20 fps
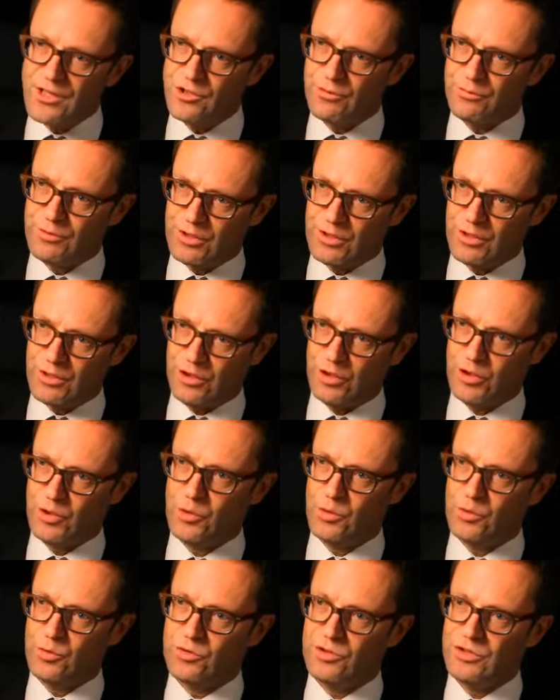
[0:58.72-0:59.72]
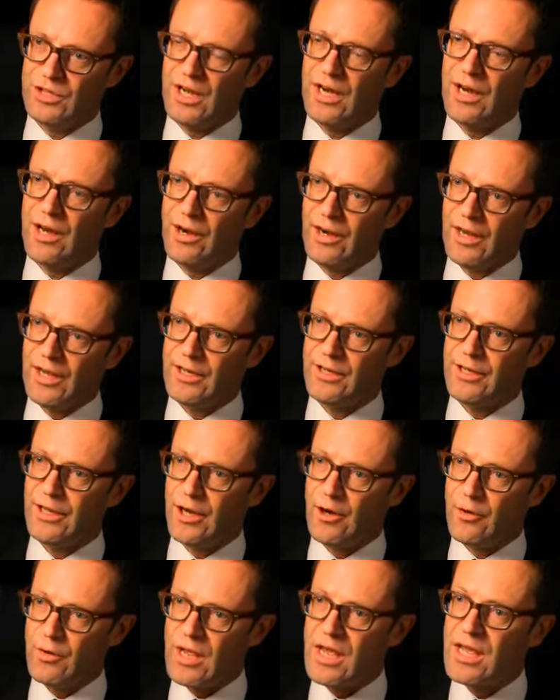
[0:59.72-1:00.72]
of the accused are laid
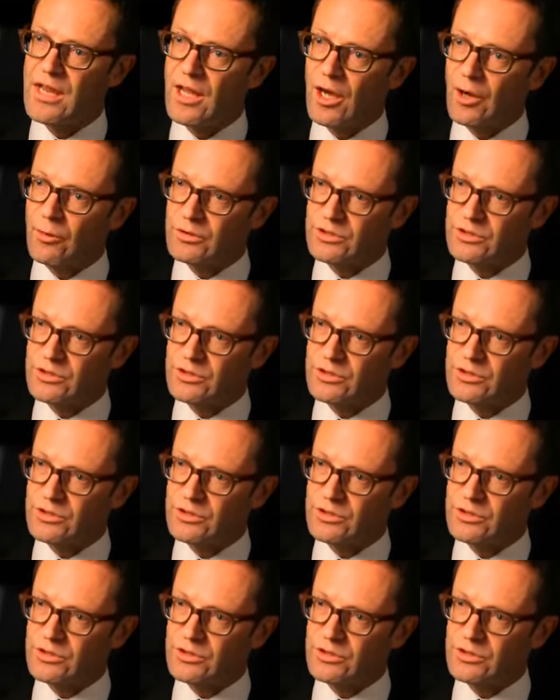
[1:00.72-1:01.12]
down in our